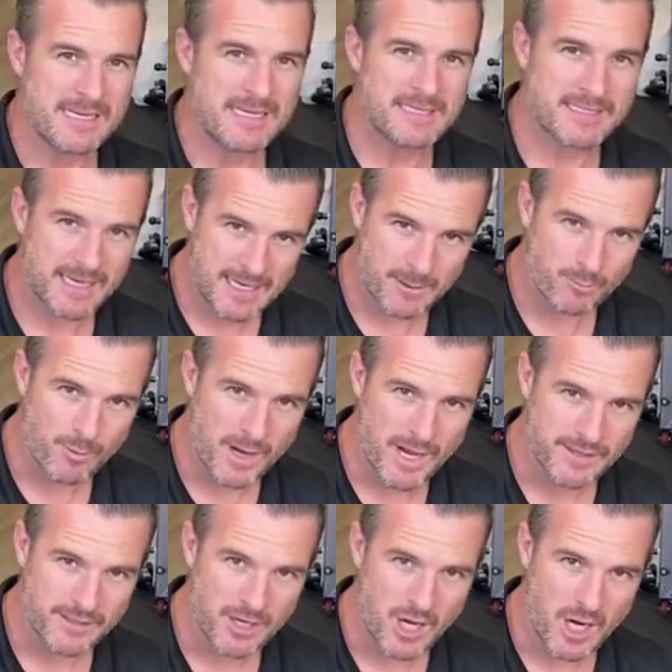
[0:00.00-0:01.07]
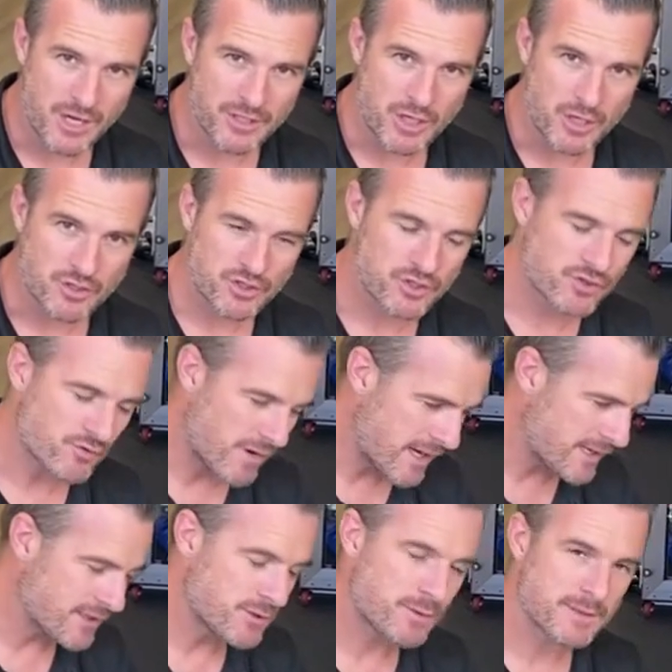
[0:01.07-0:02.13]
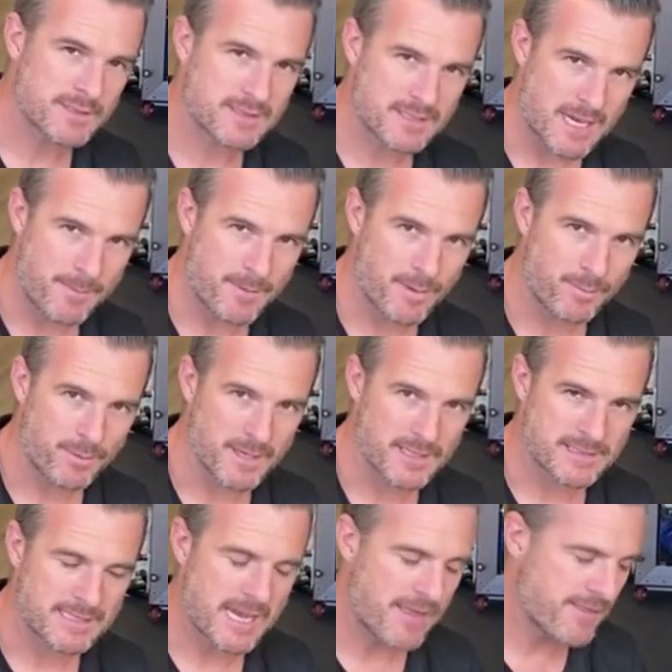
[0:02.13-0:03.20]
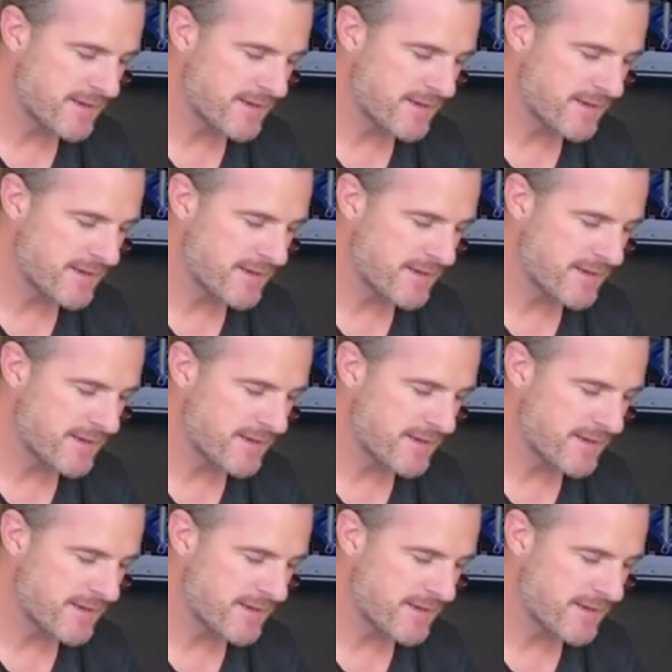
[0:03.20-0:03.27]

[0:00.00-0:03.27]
Second one, I'd go straight into a scapular press. Now